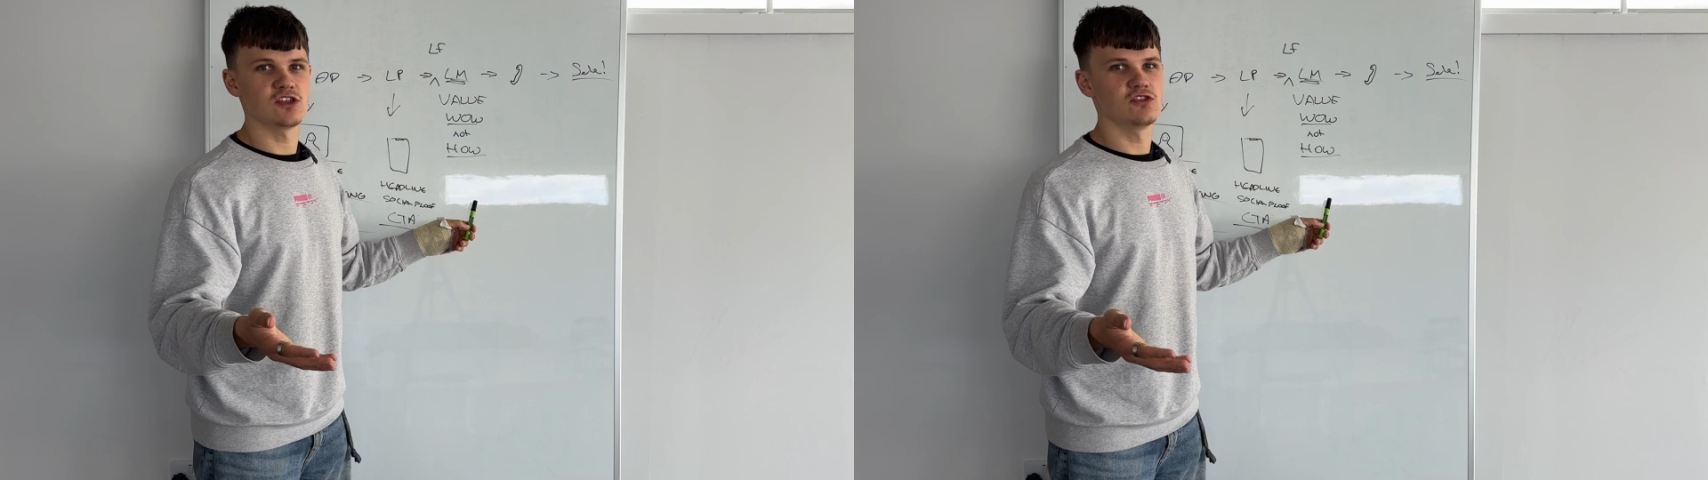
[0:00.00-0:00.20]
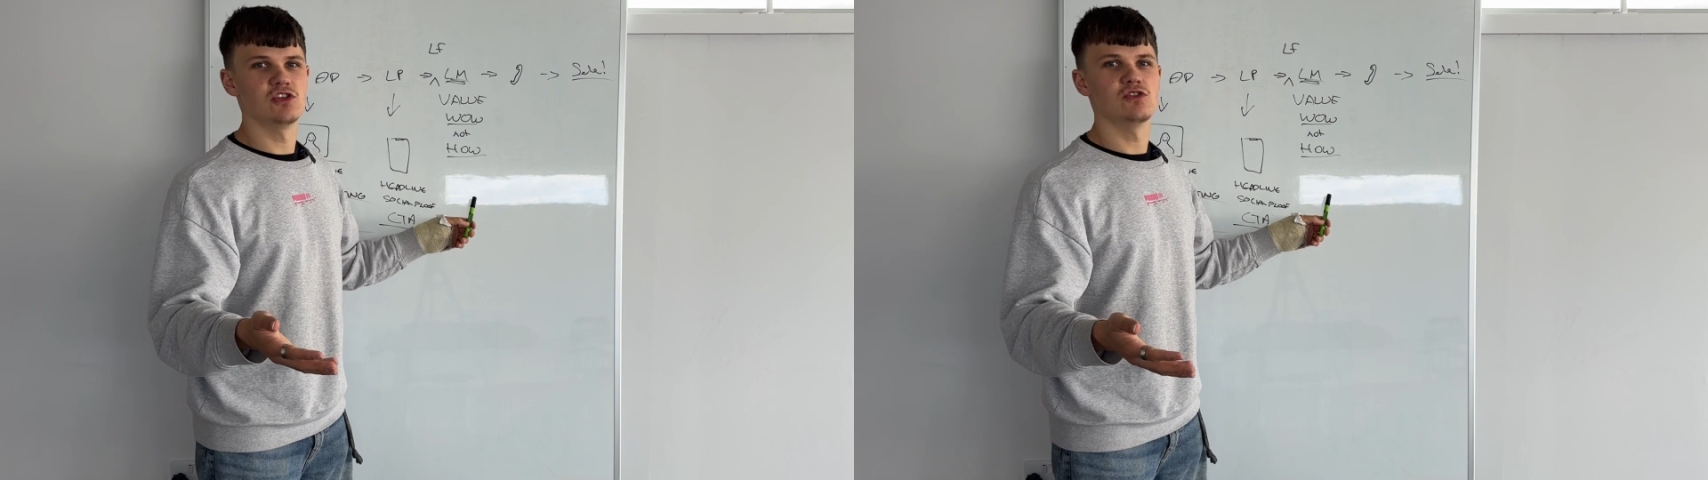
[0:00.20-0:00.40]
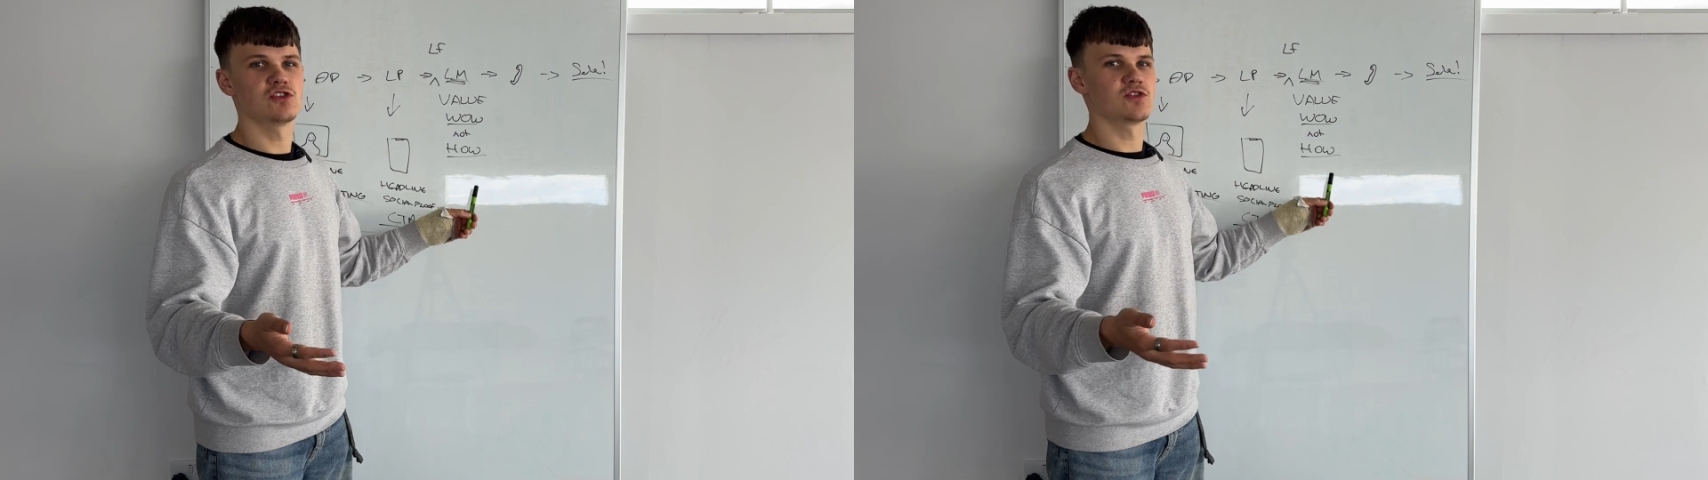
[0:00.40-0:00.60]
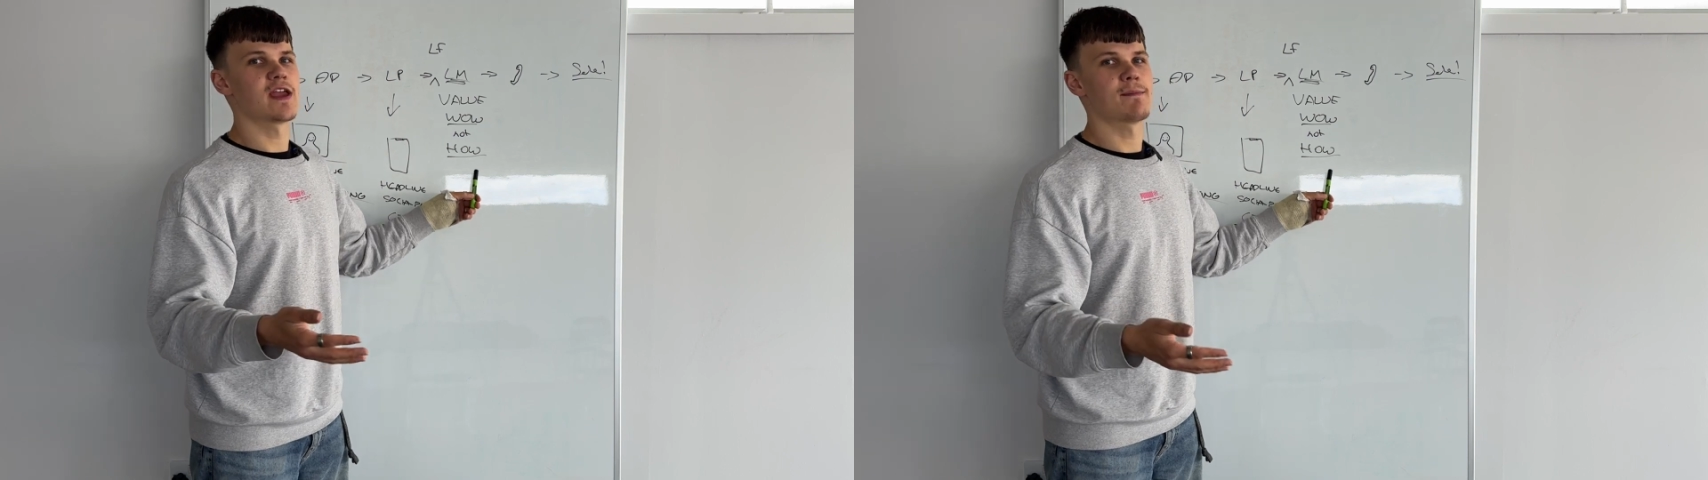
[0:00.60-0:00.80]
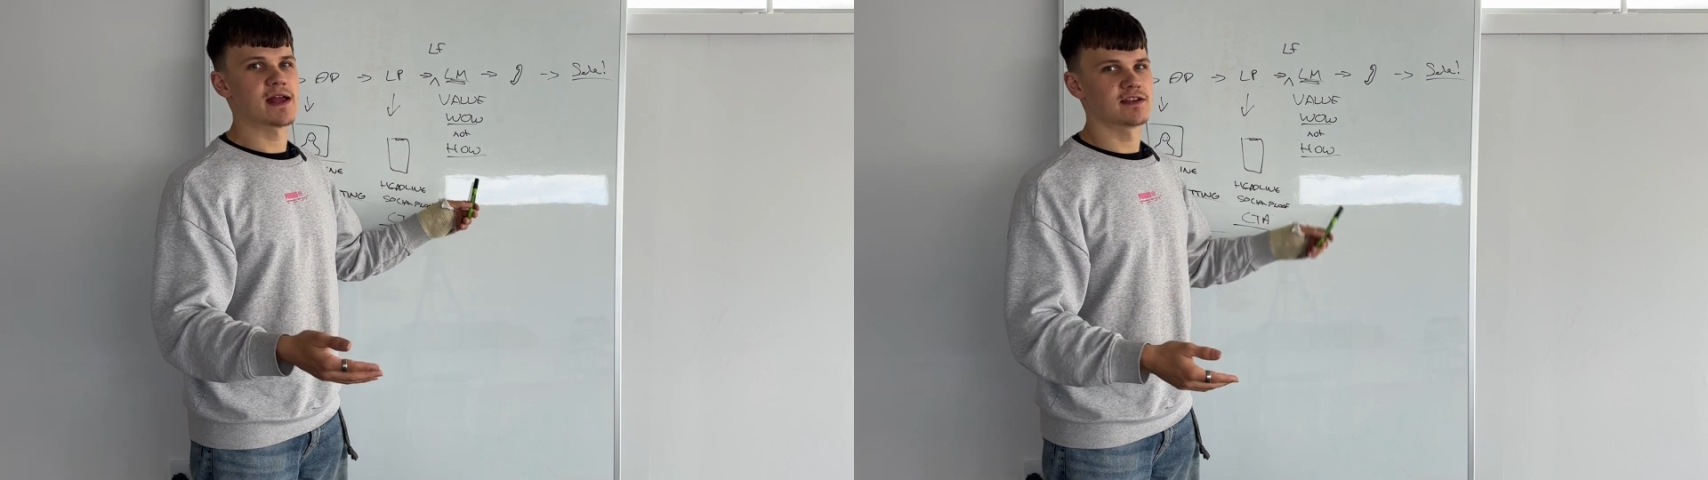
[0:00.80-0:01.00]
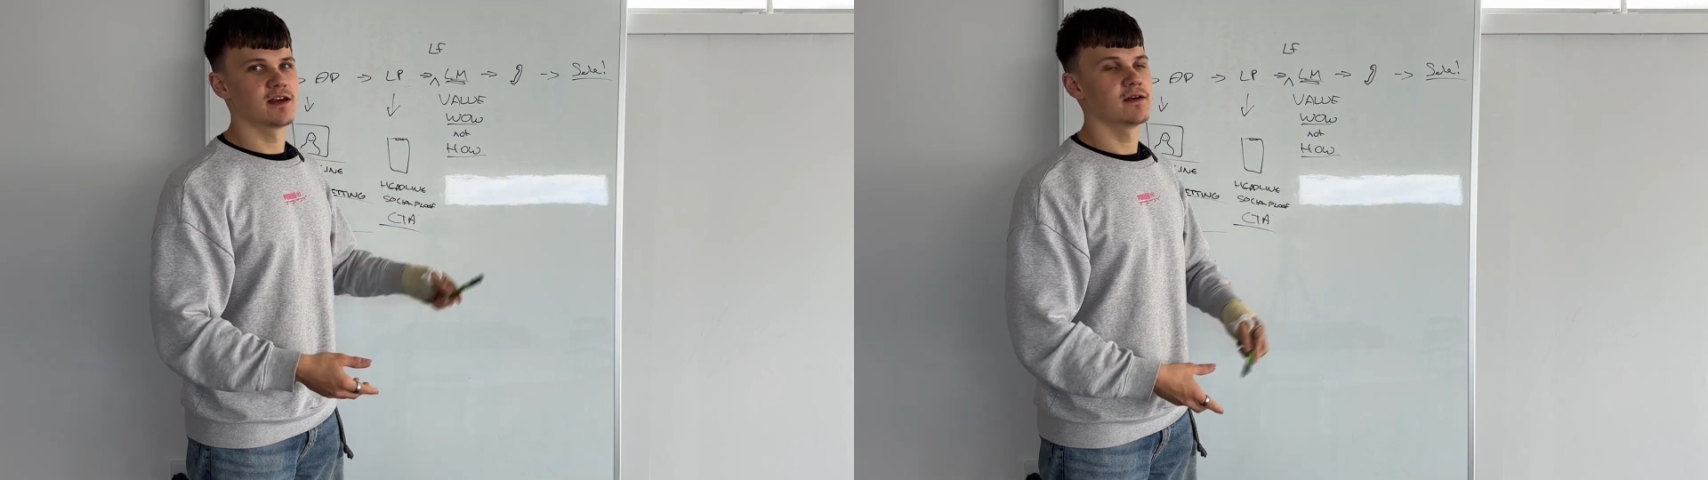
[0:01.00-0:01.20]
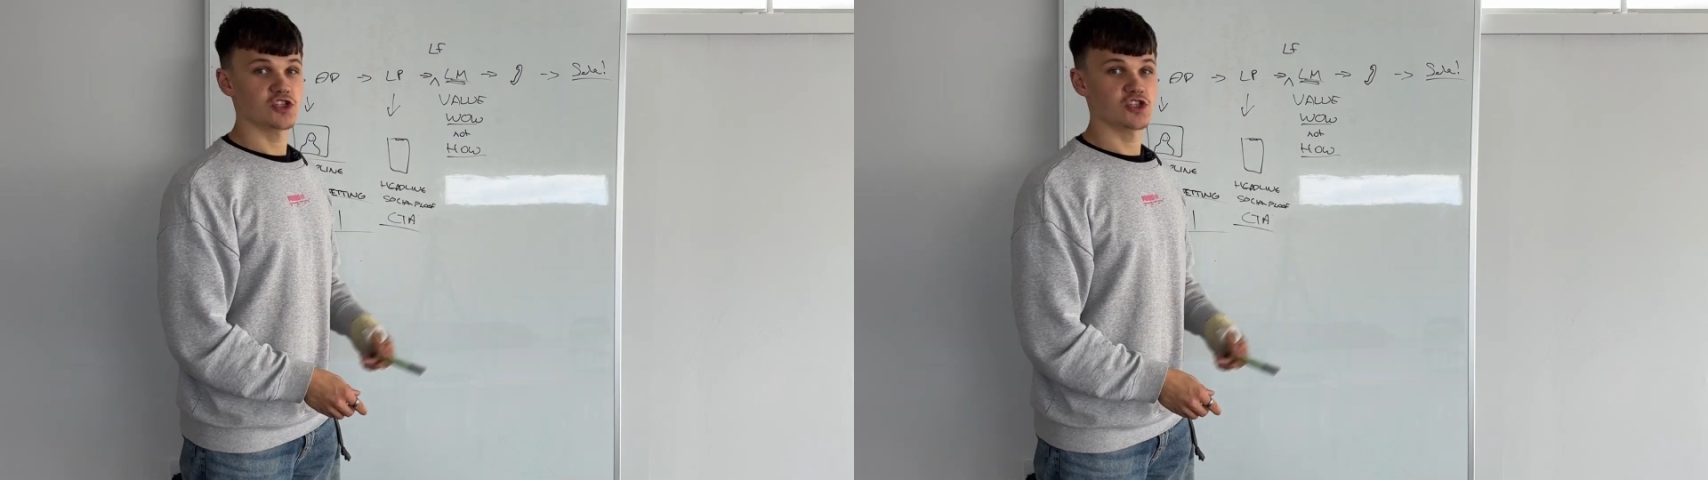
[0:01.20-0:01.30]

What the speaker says: you use to get better.